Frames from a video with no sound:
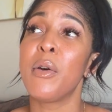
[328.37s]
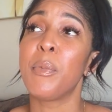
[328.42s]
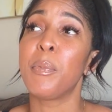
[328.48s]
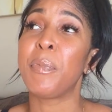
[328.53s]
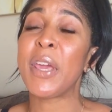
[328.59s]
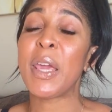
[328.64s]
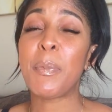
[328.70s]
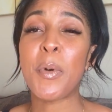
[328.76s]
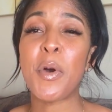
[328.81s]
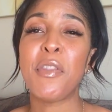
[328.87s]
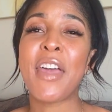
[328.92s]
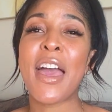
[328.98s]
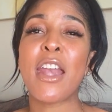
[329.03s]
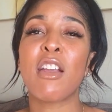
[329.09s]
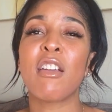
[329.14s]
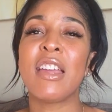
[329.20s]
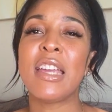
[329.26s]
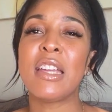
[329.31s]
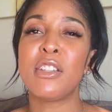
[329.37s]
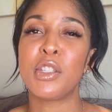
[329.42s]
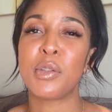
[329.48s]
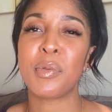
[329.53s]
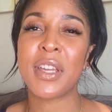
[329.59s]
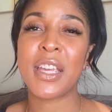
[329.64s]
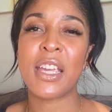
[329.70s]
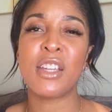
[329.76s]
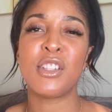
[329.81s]
people that are
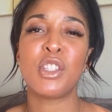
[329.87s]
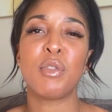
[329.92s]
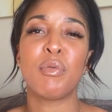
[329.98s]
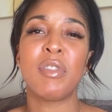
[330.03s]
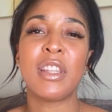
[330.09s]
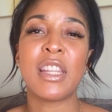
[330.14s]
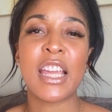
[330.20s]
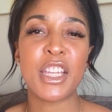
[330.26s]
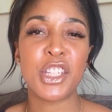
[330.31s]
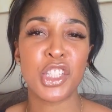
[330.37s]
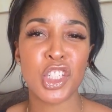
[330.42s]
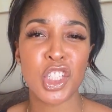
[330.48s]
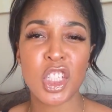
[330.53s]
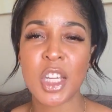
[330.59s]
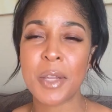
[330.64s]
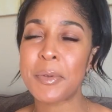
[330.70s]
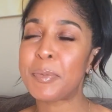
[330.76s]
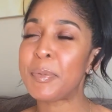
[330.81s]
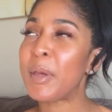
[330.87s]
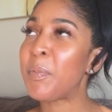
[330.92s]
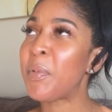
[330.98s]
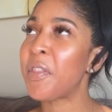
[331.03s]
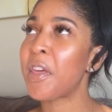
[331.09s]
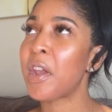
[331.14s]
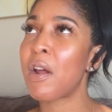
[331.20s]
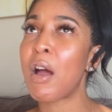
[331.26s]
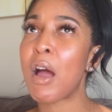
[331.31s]
entering into relationships, people
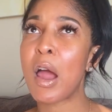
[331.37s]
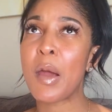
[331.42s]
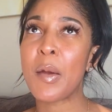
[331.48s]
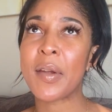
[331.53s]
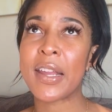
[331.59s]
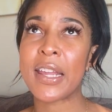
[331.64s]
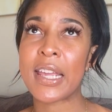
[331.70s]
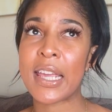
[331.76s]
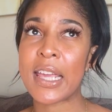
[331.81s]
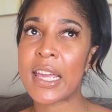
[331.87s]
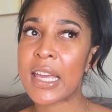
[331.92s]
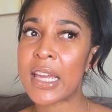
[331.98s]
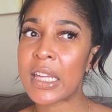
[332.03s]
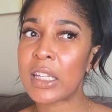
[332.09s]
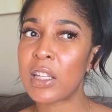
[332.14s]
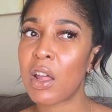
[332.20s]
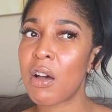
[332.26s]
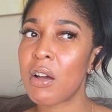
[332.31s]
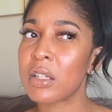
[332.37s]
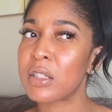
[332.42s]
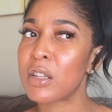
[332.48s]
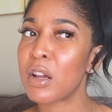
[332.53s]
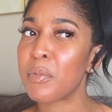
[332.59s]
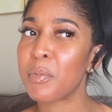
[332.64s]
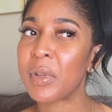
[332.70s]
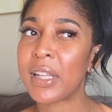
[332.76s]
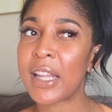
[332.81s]
that are already in
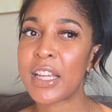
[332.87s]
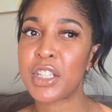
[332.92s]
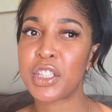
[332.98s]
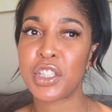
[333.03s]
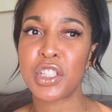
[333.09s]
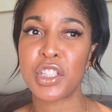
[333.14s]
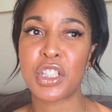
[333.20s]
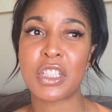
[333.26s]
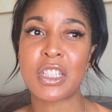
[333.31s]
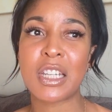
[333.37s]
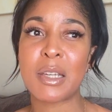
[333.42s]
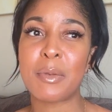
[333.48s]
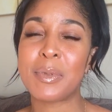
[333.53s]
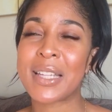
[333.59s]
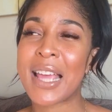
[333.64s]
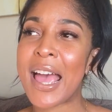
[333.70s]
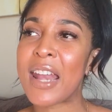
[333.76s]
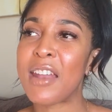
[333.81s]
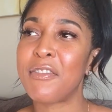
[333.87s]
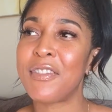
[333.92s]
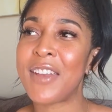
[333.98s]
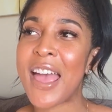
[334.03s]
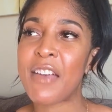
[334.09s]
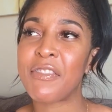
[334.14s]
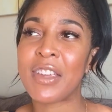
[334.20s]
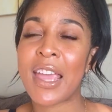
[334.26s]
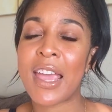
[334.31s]
long-term relationships, kind of
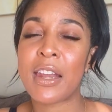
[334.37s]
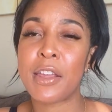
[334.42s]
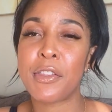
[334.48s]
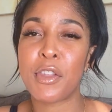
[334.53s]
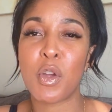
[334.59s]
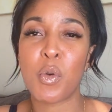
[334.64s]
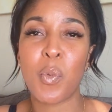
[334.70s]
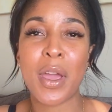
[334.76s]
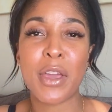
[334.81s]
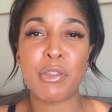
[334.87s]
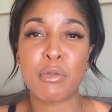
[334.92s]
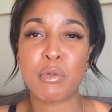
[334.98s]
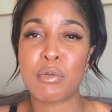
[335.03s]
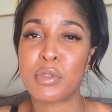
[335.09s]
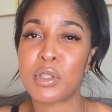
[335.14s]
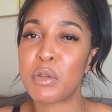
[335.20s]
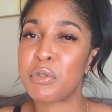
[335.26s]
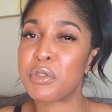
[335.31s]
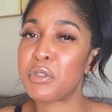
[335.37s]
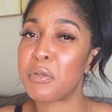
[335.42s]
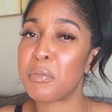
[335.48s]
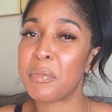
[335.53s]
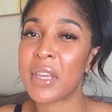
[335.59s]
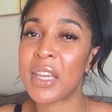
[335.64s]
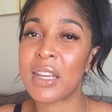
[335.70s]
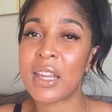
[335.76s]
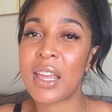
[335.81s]
navigating their way through social
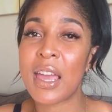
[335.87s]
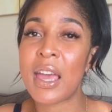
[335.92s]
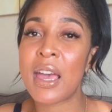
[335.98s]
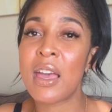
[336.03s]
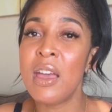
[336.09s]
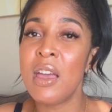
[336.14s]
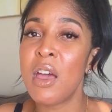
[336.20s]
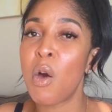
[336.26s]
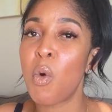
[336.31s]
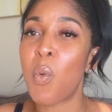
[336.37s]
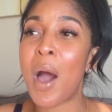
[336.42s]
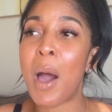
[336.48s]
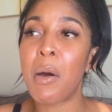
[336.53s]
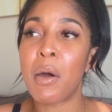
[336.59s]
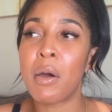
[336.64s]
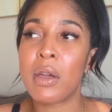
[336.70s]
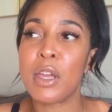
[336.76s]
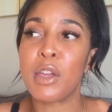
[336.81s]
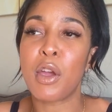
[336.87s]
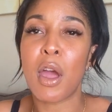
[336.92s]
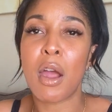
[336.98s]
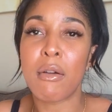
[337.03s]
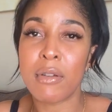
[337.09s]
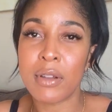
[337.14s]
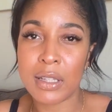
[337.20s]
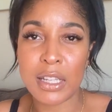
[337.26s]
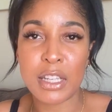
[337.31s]
media while
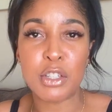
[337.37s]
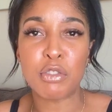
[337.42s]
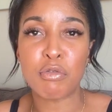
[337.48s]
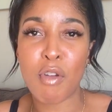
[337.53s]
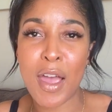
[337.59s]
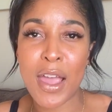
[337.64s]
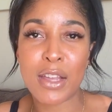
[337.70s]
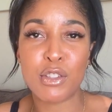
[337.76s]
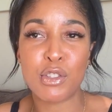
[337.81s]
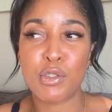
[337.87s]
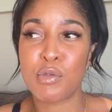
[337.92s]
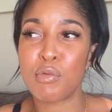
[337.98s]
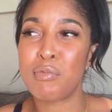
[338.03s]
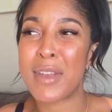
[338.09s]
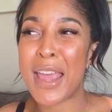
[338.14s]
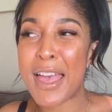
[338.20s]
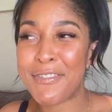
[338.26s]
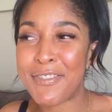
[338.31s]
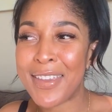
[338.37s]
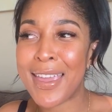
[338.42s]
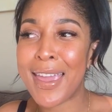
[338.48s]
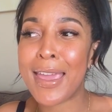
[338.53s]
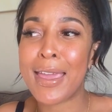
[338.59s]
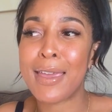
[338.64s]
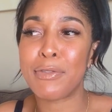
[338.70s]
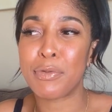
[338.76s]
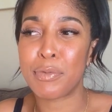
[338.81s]
concurrently trying to
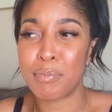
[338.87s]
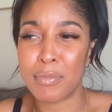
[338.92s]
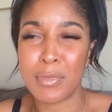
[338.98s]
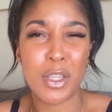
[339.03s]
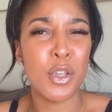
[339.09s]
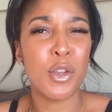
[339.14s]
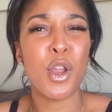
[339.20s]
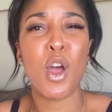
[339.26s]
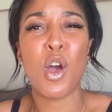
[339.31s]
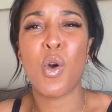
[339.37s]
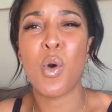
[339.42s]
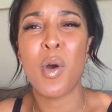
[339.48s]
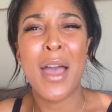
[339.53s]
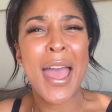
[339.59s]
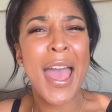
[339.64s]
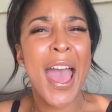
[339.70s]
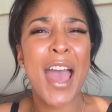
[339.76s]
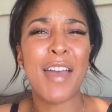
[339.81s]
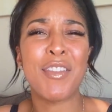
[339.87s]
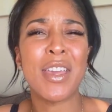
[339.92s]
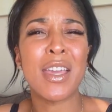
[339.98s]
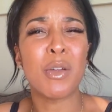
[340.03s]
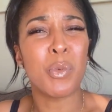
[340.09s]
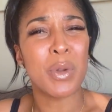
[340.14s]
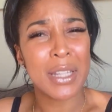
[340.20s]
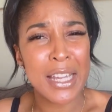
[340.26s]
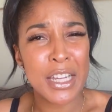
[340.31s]
navigate, you know, having a
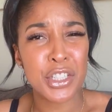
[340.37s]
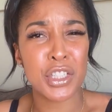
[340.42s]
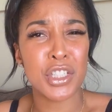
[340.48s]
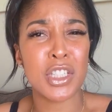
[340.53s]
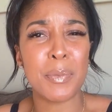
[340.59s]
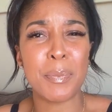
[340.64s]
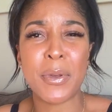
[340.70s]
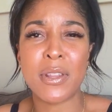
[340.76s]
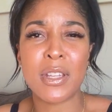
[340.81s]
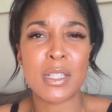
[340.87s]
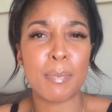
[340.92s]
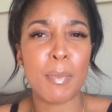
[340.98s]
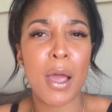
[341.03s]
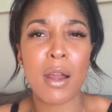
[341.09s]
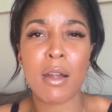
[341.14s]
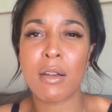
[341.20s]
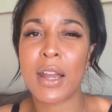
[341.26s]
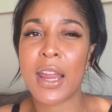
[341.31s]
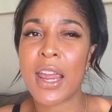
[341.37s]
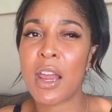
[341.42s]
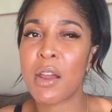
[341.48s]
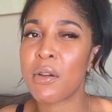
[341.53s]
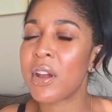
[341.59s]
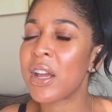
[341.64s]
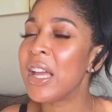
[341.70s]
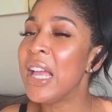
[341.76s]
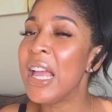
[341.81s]
relationship in this modern
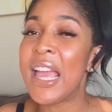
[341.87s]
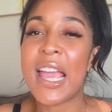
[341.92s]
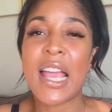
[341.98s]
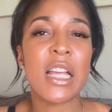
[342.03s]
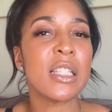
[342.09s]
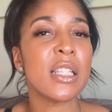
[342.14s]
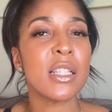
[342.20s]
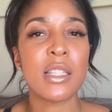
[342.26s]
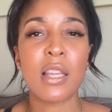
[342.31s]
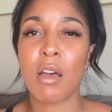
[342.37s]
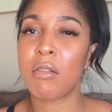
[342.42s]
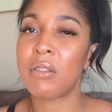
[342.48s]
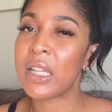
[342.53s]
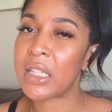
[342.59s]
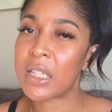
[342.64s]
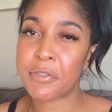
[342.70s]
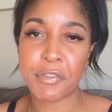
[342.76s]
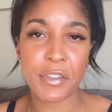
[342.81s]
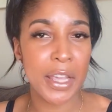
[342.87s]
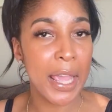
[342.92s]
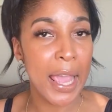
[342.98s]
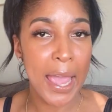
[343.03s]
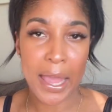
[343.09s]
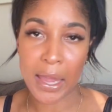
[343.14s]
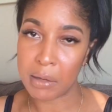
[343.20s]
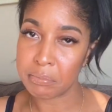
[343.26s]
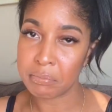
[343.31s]
era, it's a totally different
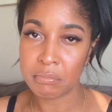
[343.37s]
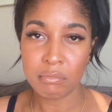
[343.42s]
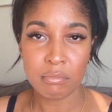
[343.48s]
game.